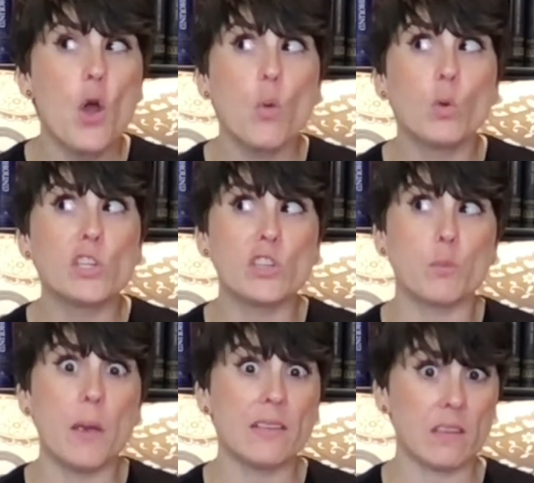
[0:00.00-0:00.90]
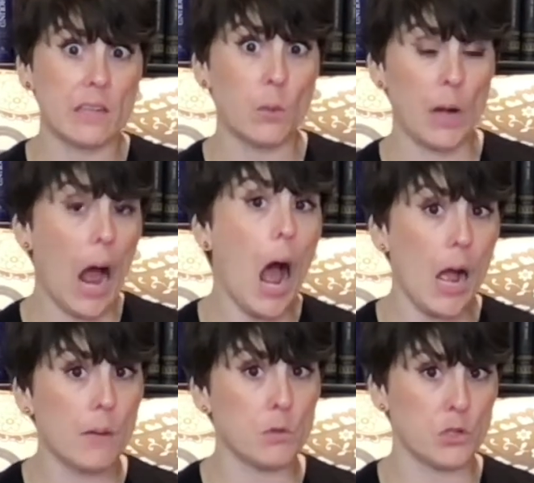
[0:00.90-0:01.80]
which is basically what
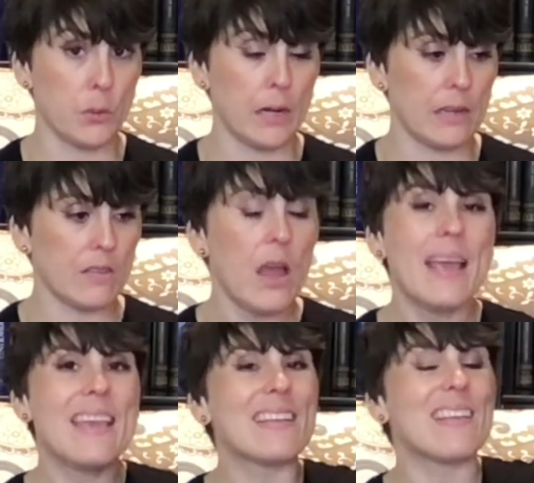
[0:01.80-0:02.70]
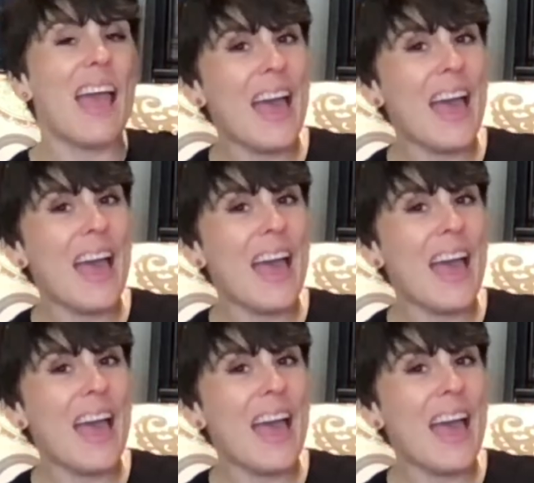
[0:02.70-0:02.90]
I'm doing, is, yes,